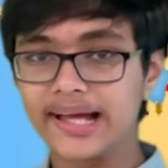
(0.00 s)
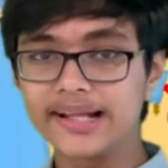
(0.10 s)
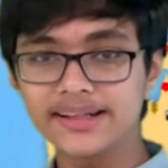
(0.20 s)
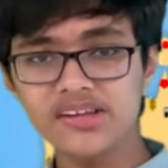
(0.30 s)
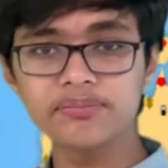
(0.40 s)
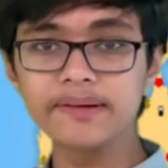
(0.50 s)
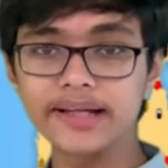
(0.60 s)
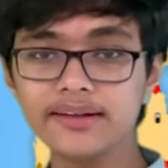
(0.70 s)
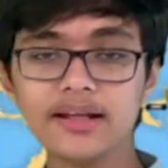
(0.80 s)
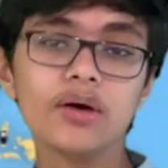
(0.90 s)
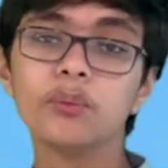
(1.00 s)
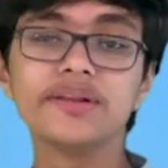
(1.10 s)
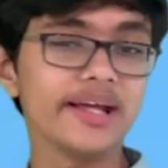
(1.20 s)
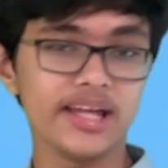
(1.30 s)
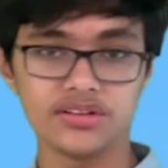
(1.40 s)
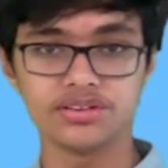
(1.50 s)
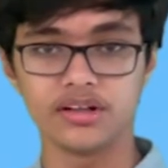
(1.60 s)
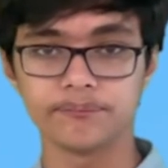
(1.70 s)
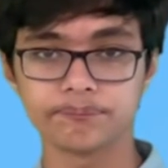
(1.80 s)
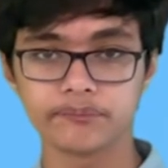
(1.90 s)
Let's begin with Asia.
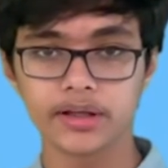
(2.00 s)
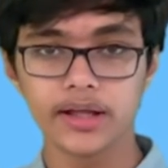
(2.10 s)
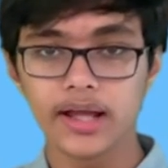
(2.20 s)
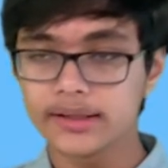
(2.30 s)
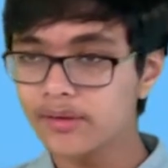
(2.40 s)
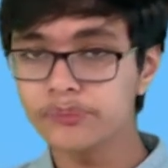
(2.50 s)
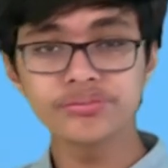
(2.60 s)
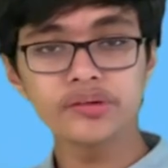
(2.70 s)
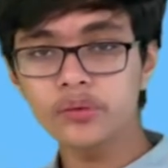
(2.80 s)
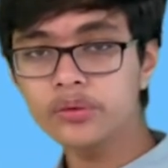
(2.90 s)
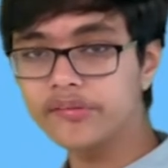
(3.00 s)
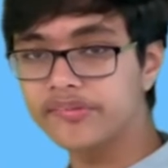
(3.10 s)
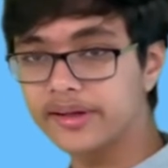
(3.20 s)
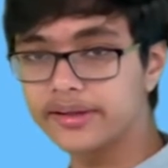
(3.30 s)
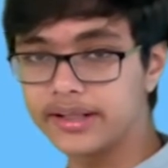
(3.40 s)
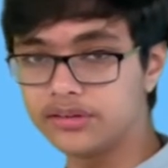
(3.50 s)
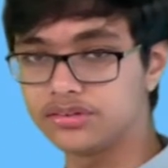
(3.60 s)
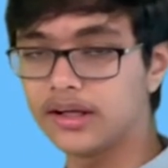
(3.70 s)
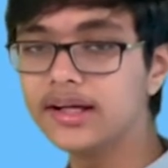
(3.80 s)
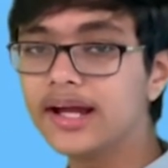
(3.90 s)
Now, if you notice here in
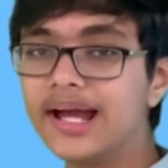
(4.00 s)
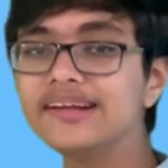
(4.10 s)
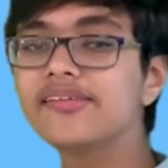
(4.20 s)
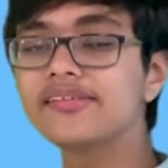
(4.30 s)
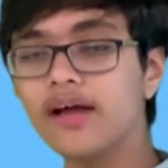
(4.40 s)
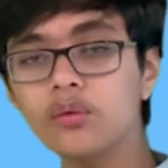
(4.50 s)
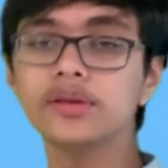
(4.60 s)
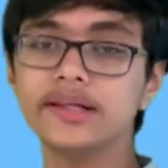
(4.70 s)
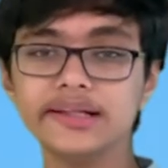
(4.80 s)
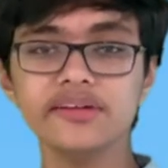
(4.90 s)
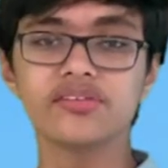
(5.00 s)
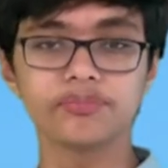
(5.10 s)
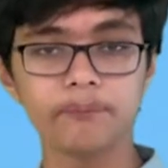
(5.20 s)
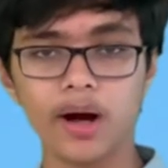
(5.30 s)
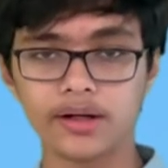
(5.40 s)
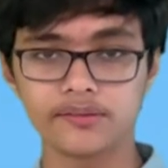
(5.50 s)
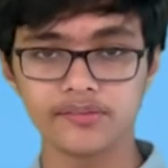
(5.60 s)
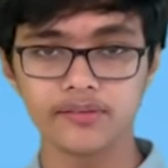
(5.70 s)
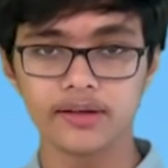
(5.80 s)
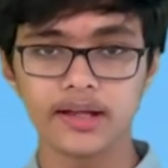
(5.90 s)
Asia, in the southeast
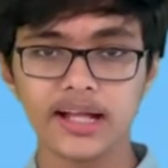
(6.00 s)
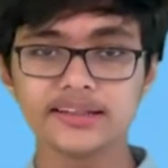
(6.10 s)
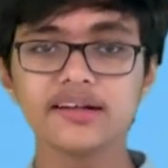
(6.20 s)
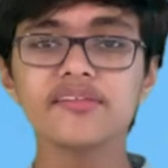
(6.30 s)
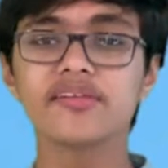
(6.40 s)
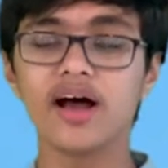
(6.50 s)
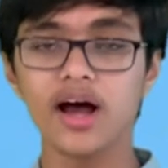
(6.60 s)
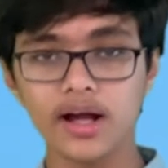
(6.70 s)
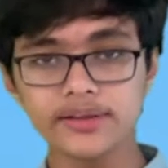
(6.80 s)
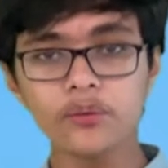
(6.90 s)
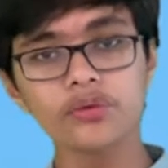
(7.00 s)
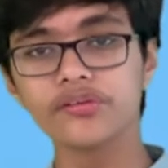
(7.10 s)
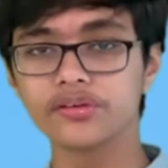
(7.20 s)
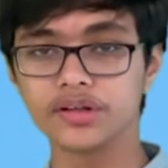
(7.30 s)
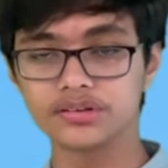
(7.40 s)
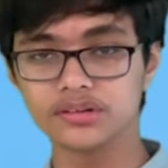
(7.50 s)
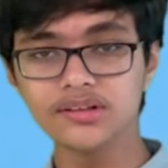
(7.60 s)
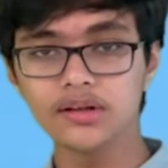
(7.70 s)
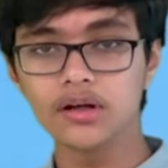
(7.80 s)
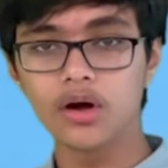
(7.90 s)
parts, there is high concentration
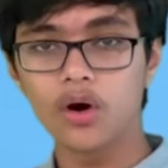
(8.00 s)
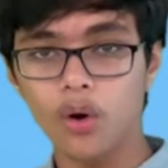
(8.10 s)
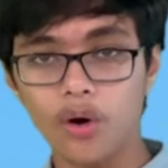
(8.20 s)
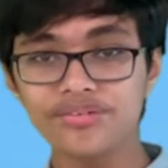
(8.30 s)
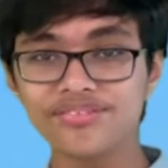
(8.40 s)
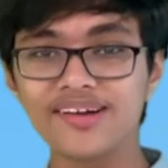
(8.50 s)
of